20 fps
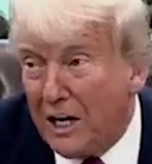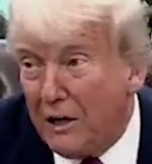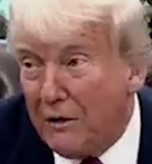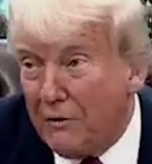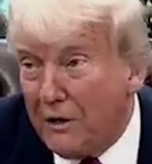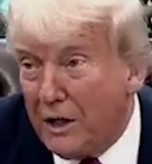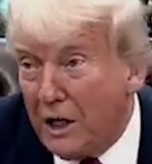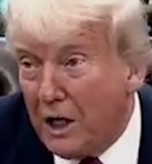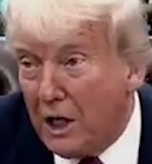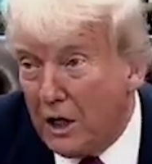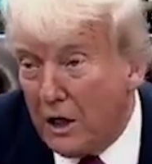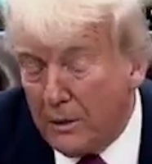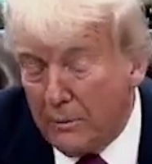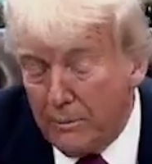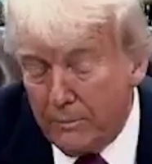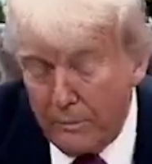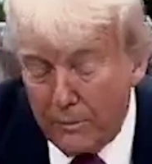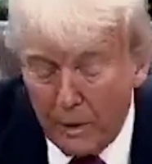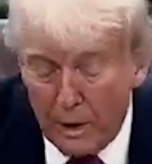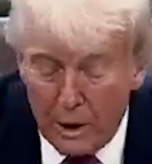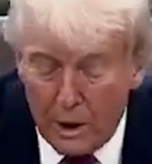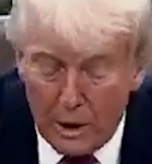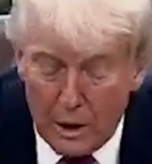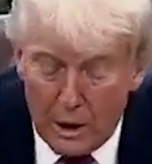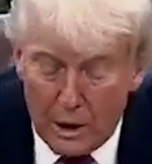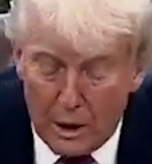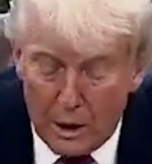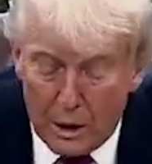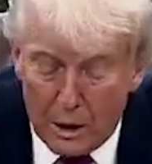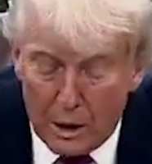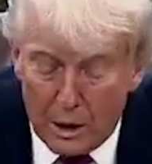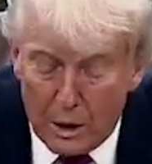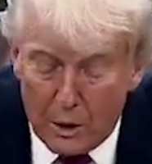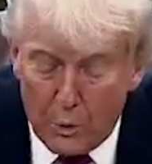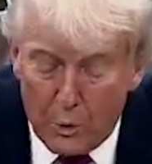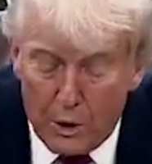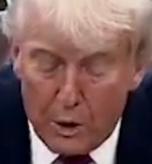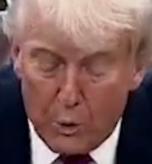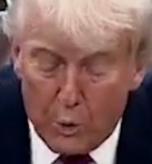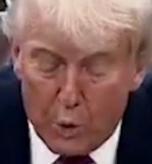out of the air.
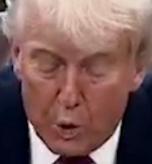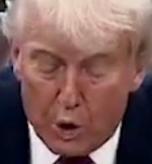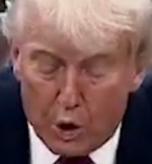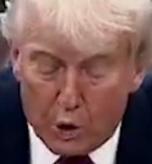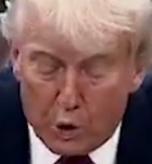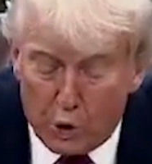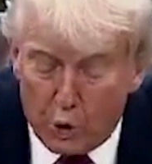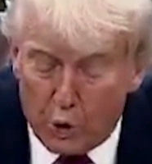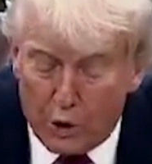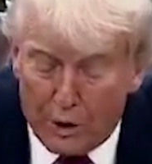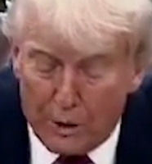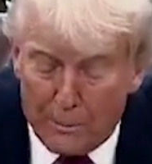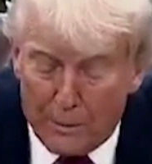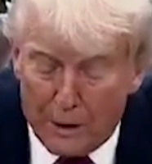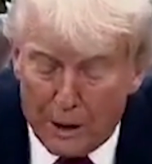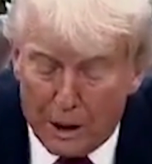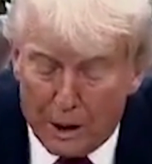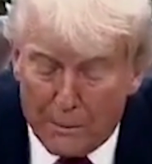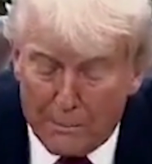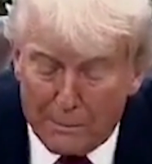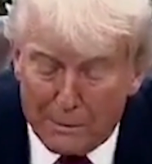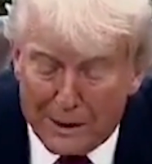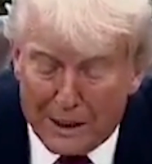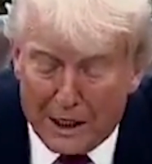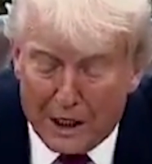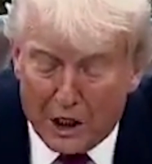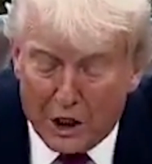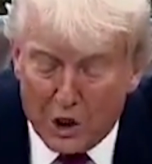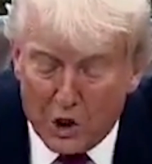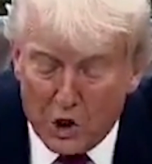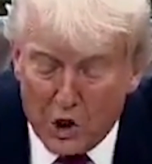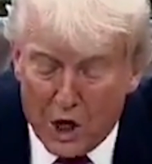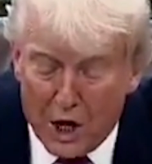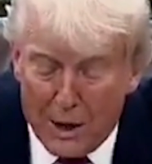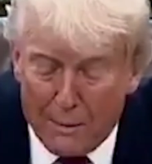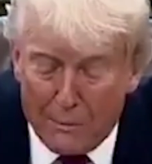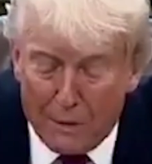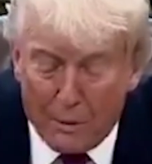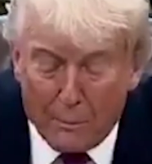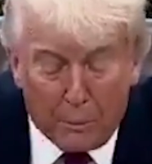We will truly be completing the
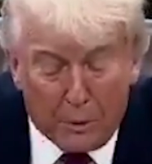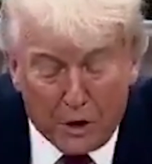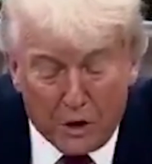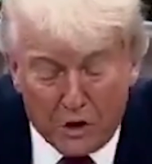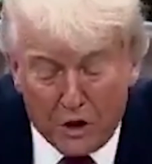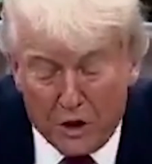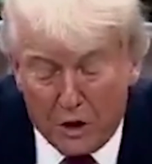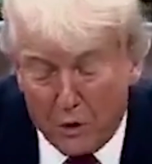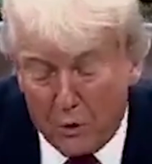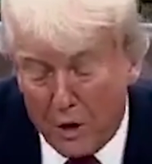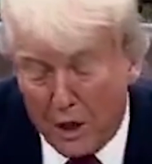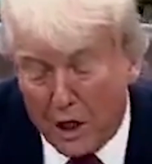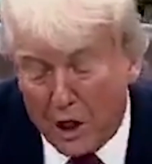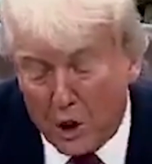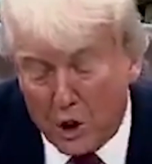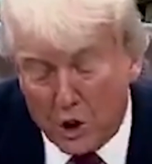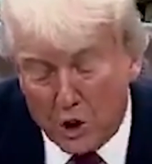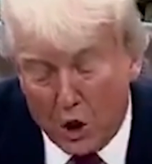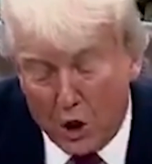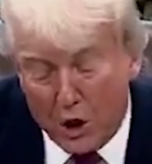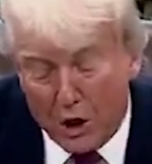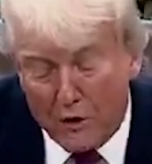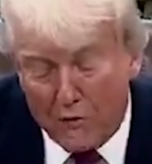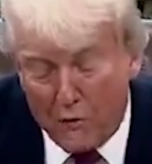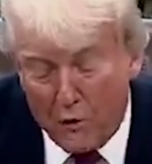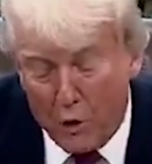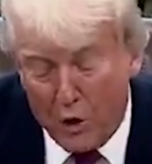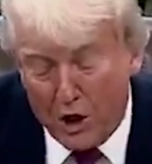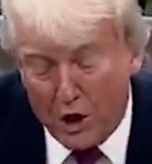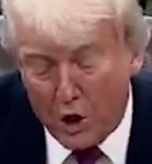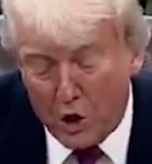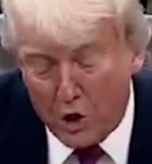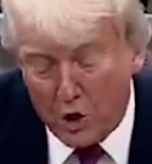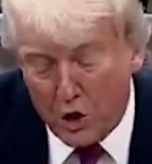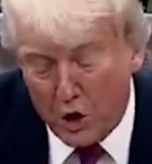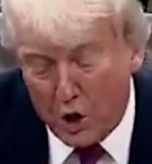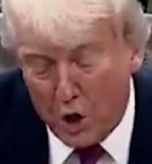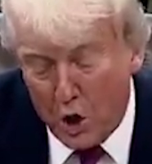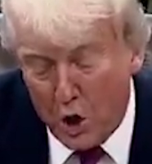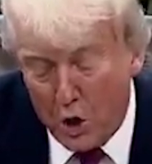job that President Reagan started 40
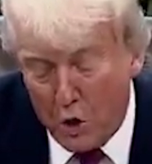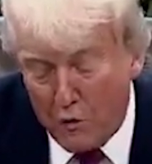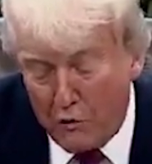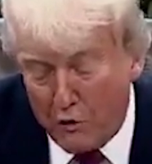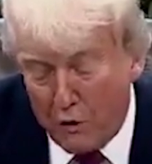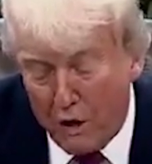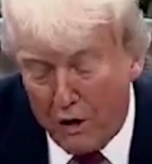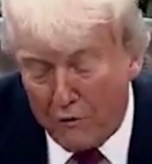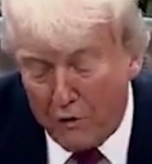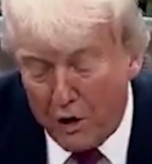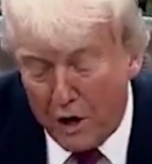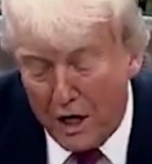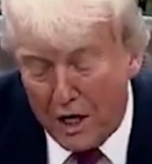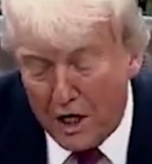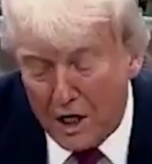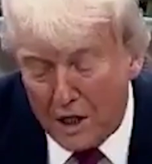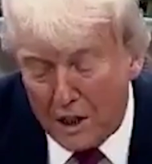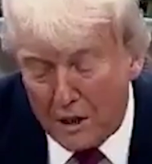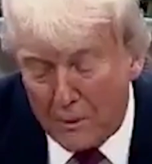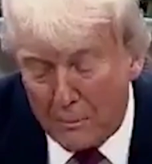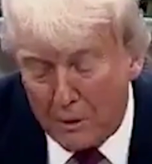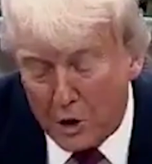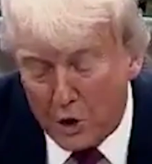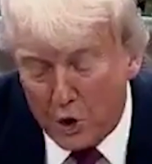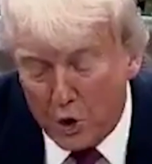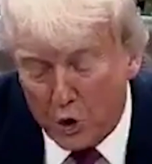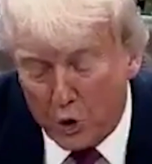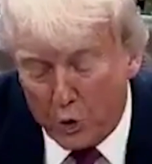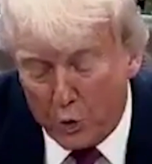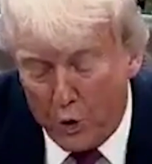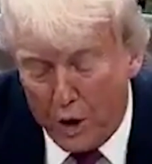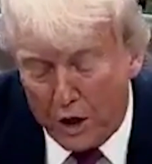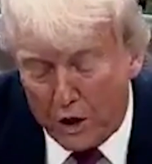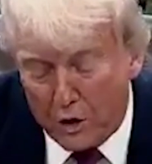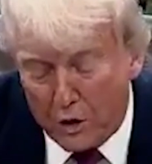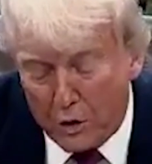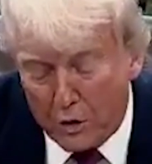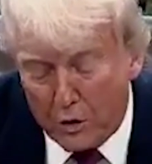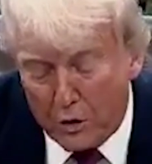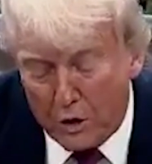years ago, forever ending the missile
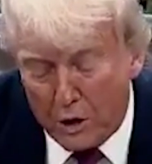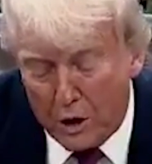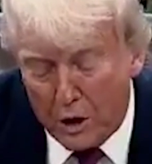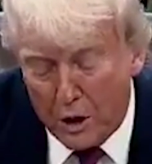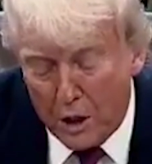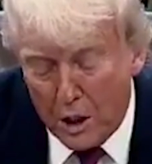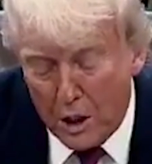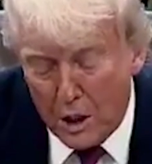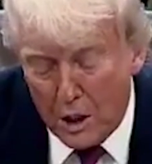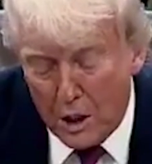threat to the